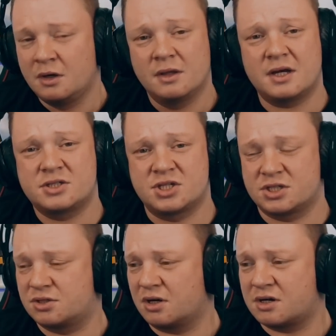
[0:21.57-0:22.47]
That's
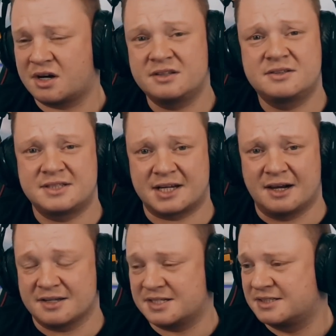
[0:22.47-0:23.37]
just
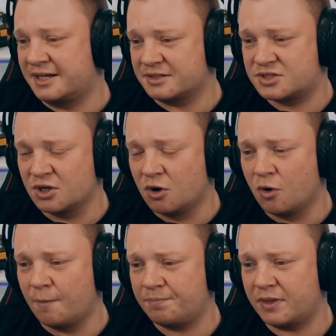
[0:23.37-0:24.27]
ridiculous, isn't it?
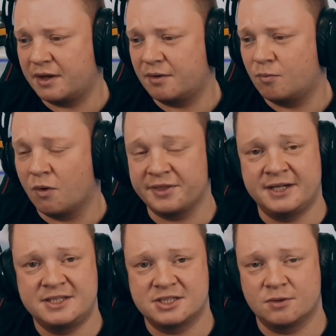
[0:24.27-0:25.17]
So what they
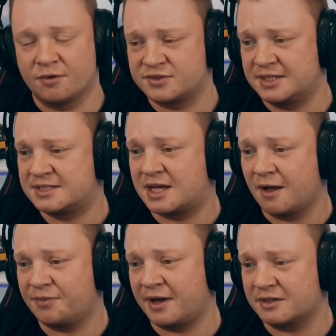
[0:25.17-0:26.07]
need to do obviously is
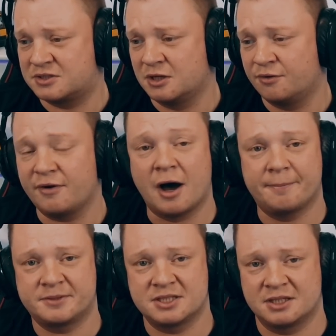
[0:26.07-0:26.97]
cut that turf
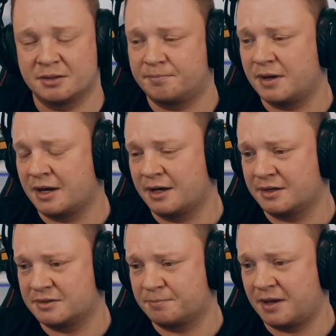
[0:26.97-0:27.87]
up to
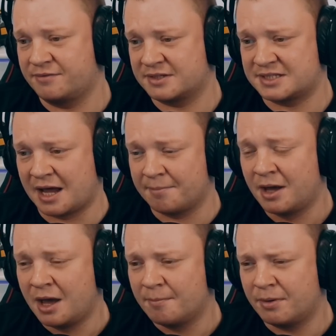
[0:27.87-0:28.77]
the paving slab.
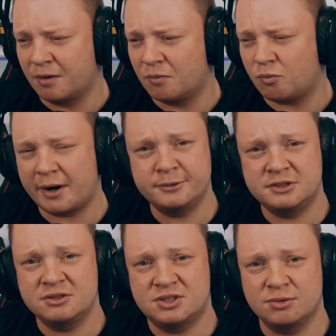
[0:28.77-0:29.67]
But why
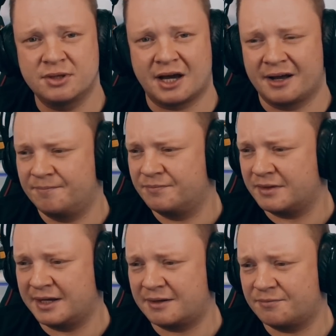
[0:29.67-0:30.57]
would you do that?
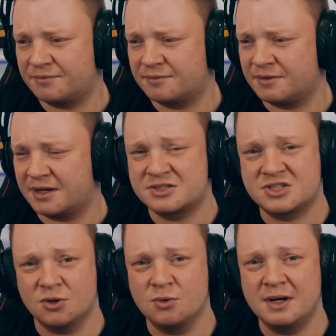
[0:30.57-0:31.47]
Like, that is
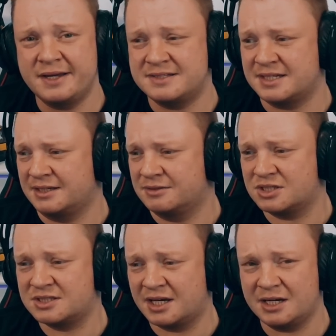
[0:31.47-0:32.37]
so lazy.
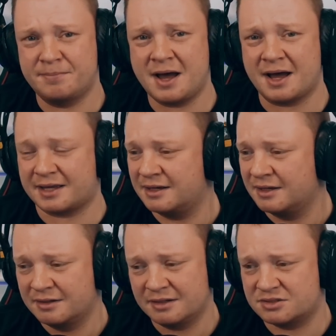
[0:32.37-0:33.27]
Just cut it back.
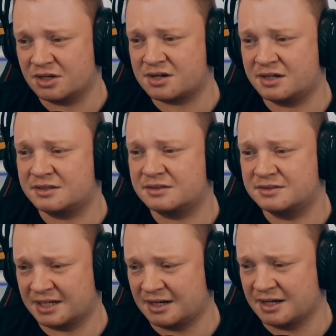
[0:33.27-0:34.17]
That's
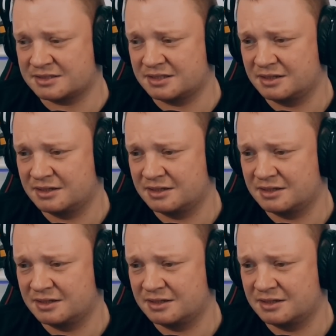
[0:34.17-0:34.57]
ridiculous.